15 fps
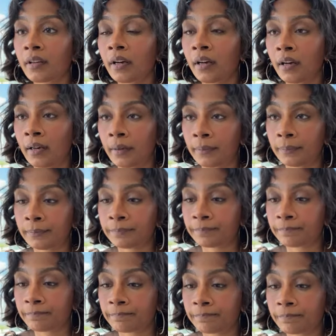um,
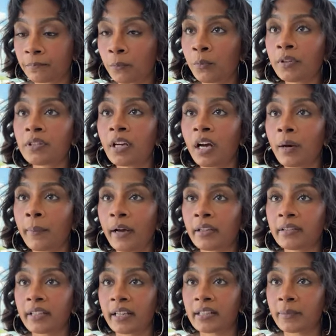we talk
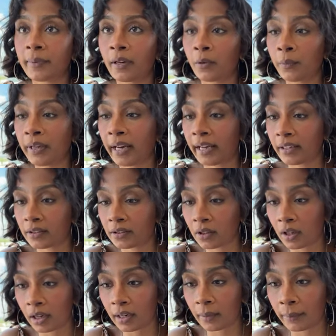about Jezebel, we got to
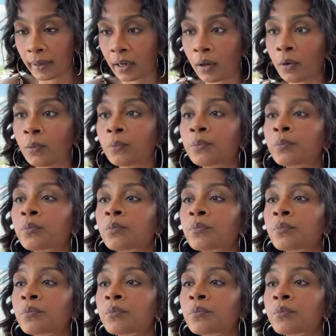talk about